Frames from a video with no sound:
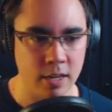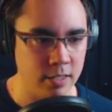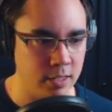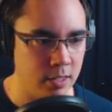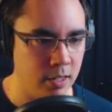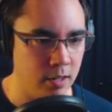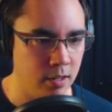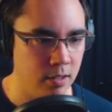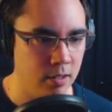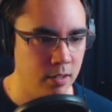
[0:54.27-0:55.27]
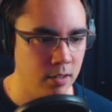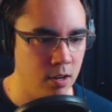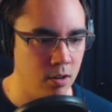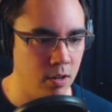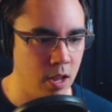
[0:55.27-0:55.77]
and it's in here.
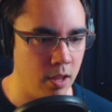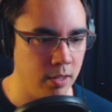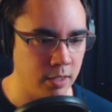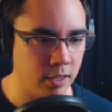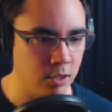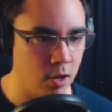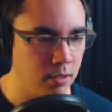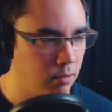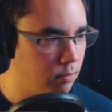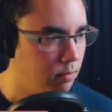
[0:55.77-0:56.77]
No, is it this one?